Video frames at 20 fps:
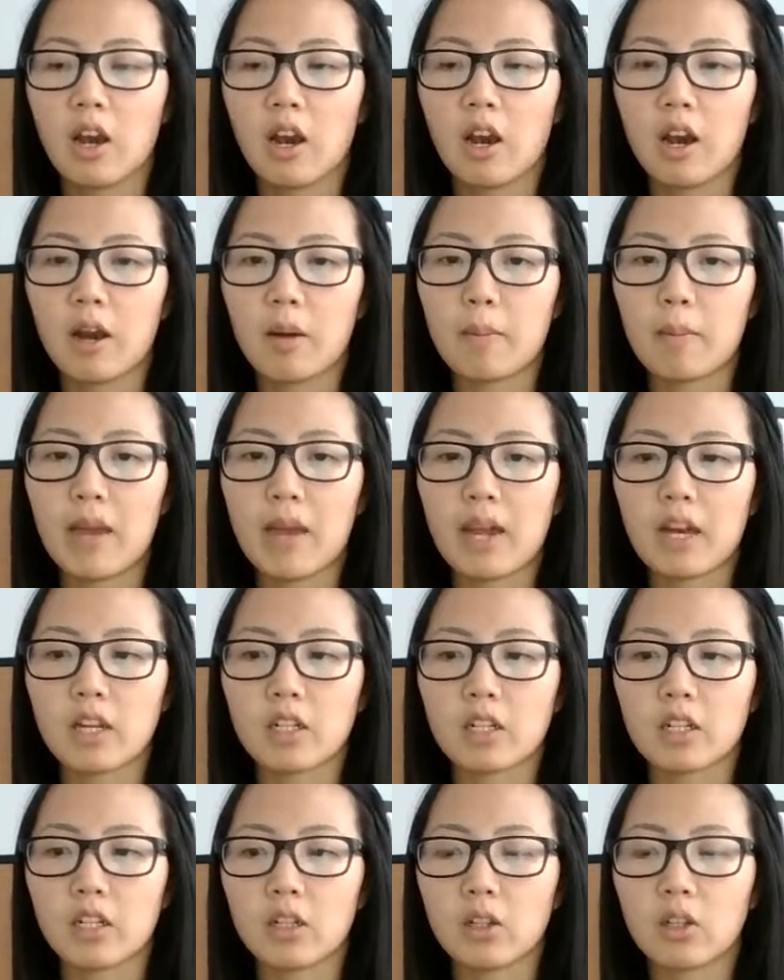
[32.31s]

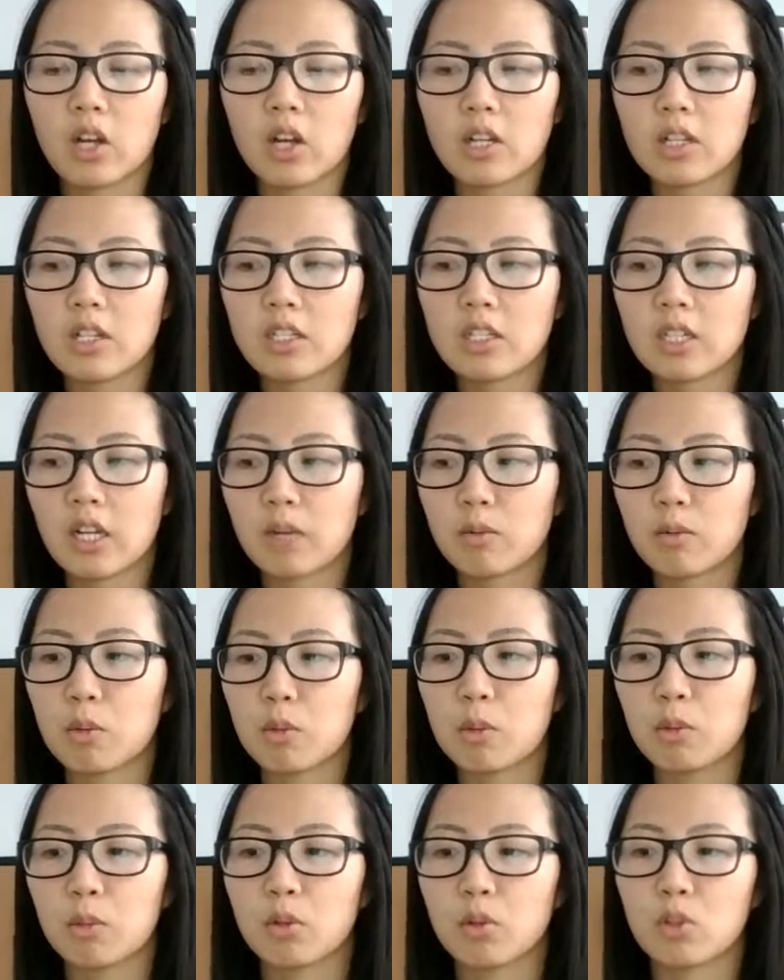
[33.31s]
and a lot of the times
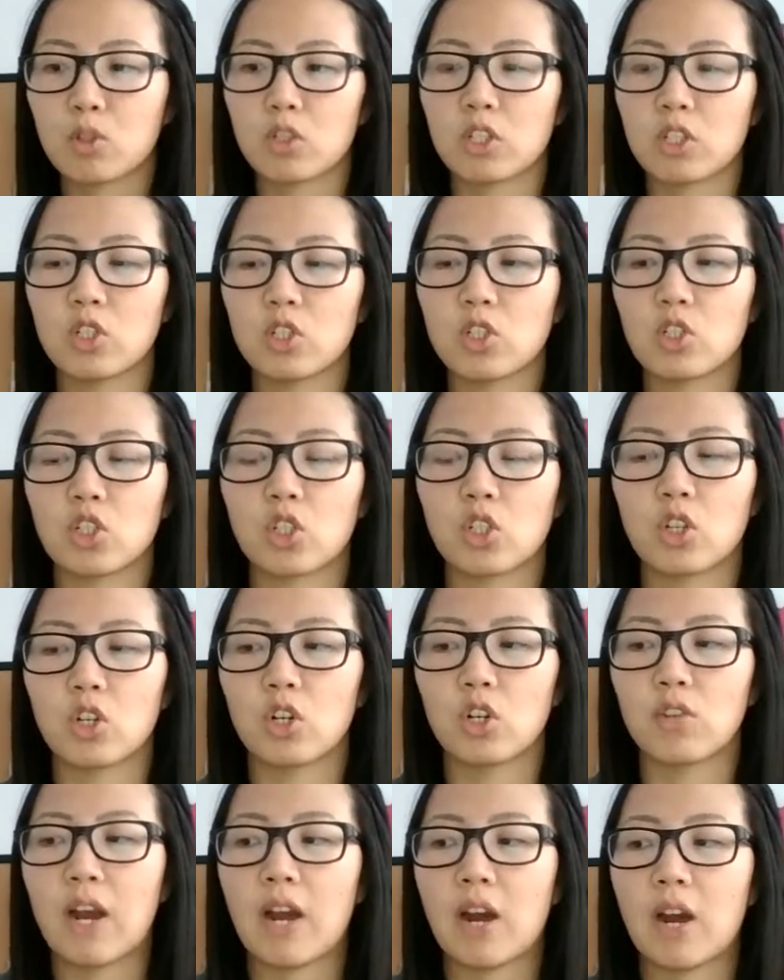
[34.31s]
people are just
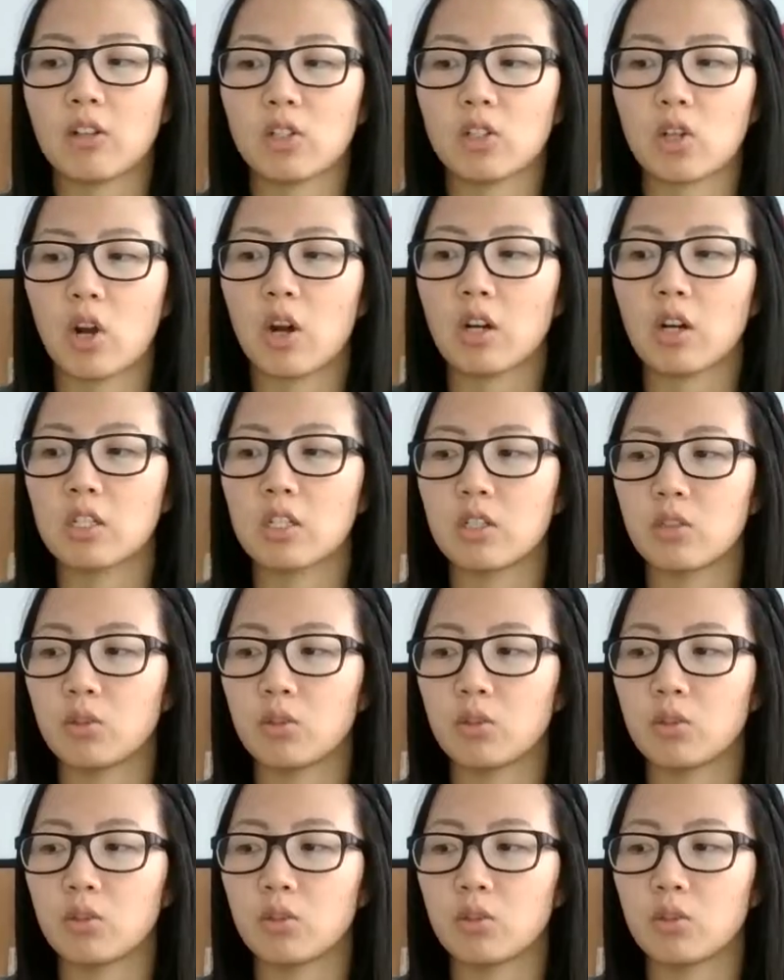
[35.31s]
unsure of how to talk